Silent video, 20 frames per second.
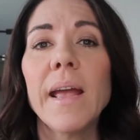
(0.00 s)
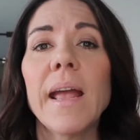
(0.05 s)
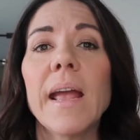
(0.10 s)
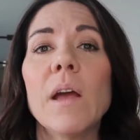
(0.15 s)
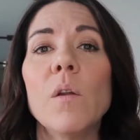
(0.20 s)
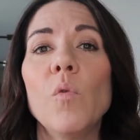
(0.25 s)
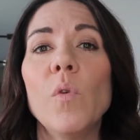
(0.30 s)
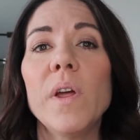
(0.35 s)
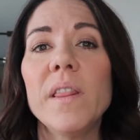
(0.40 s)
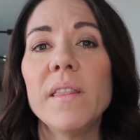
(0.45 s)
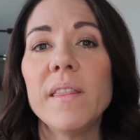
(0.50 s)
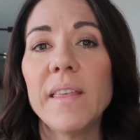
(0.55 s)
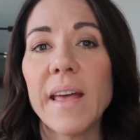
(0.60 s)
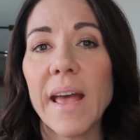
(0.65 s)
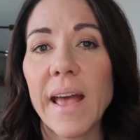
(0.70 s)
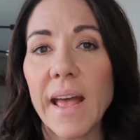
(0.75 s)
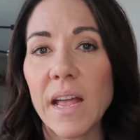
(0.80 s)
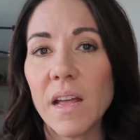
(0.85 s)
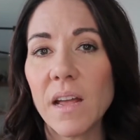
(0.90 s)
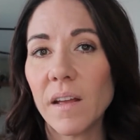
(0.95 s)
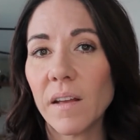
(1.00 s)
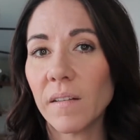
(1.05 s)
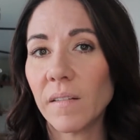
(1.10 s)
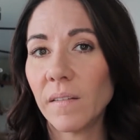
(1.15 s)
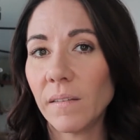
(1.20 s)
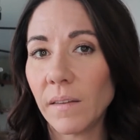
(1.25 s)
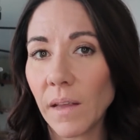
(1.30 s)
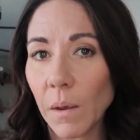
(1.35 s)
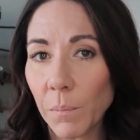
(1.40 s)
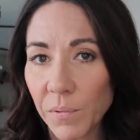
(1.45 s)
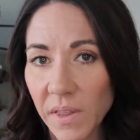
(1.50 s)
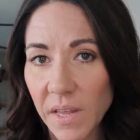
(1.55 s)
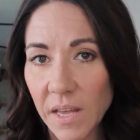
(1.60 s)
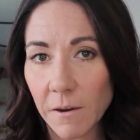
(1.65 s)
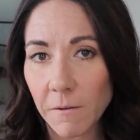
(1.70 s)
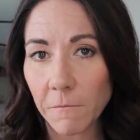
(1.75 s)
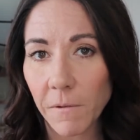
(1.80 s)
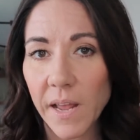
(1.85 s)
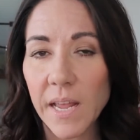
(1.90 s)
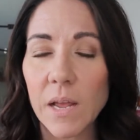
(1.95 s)
And when they accept the
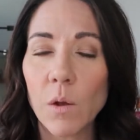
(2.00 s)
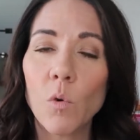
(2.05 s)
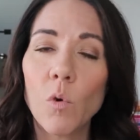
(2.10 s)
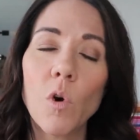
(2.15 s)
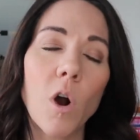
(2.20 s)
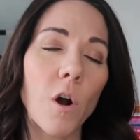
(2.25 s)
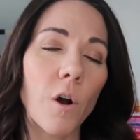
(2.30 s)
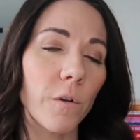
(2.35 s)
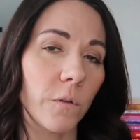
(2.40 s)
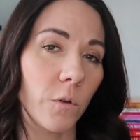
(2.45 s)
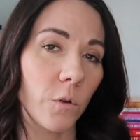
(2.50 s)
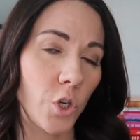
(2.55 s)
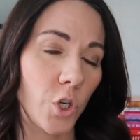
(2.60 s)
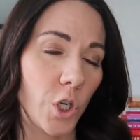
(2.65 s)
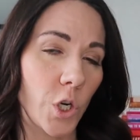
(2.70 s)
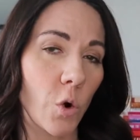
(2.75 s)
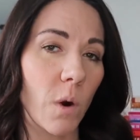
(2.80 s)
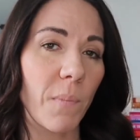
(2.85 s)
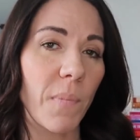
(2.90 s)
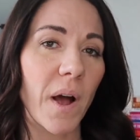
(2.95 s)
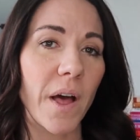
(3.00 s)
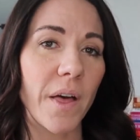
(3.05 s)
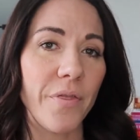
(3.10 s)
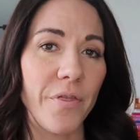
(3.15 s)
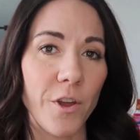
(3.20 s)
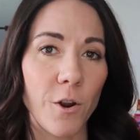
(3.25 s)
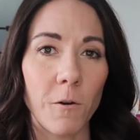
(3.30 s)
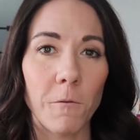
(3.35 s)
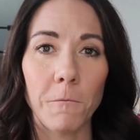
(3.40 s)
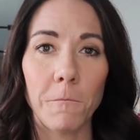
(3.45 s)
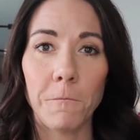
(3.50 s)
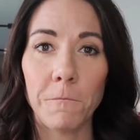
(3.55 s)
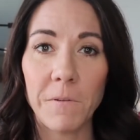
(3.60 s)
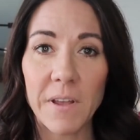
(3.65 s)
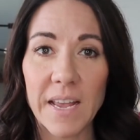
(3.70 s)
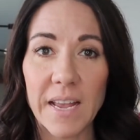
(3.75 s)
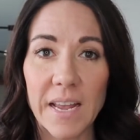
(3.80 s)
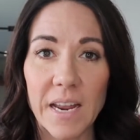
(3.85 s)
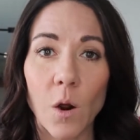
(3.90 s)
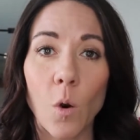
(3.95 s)
invite, it will also show up on their
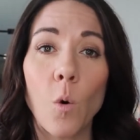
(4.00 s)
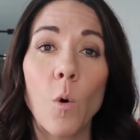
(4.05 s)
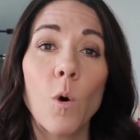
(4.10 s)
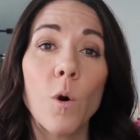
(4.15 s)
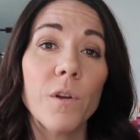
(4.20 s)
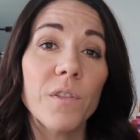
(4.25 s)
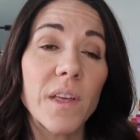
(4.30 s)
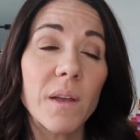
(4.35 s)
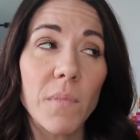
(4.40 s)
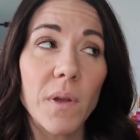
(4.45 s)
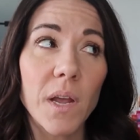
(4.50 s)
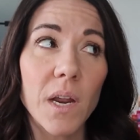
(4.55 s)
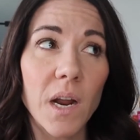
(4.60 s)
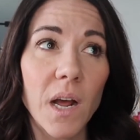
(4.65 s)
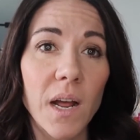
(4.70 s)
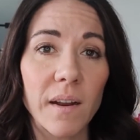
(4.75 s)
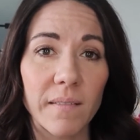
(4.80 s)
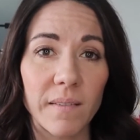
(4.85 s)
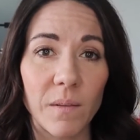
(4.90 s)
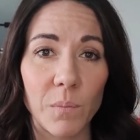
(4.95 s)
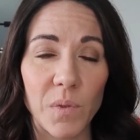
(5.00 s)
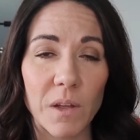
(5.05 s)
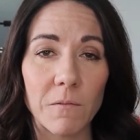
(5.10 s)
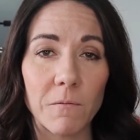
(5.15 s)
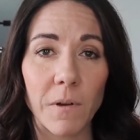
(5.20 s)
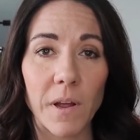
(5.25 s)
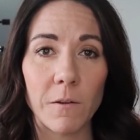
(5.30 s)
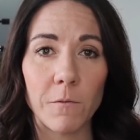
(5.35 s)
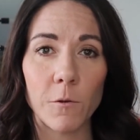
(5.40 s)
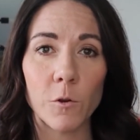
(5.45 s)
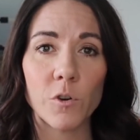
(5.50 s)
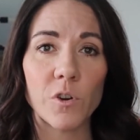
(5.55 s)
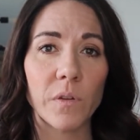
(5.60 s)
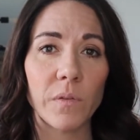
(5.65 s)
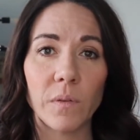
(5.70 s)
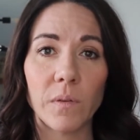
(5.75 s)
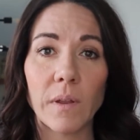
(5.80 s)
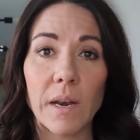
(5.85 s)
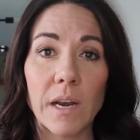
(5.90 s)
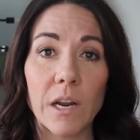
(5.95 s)
feed. Or they may not accept the invite if you're
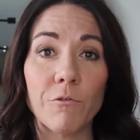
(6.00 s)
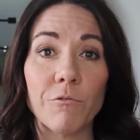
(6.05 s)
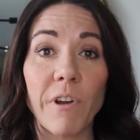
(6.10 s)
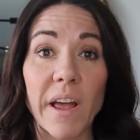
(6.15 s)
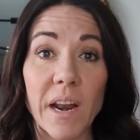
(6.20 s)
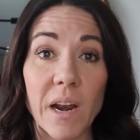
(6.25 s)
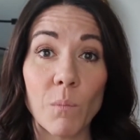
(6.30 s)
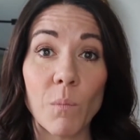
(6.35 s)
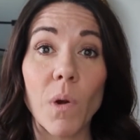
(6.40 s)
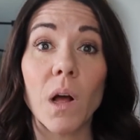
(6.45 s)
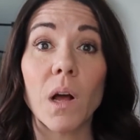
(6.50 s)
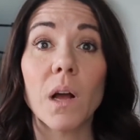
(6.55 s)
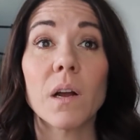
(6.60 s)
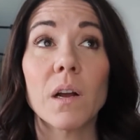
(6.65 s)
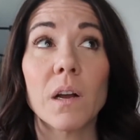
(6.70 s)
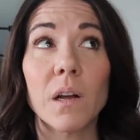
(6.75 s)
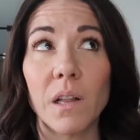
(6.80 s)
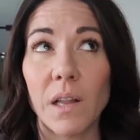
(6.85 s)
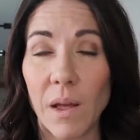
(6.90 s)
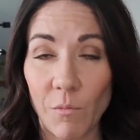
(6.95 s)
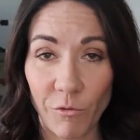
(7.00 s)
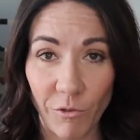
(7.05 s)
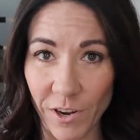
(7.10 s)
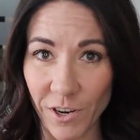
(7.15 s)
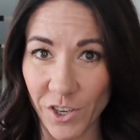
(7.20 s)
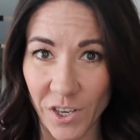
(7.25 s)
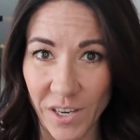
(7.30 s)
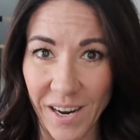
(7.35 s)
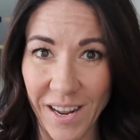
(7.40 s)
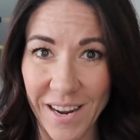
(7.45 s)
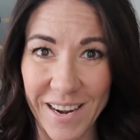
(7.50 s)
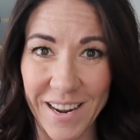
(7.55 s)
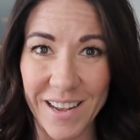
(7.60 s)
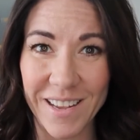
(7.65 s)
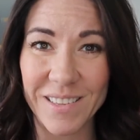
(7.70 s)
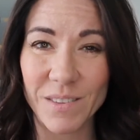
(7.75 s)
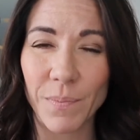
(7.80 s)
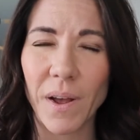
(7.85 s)
just sending random collaboration ideas.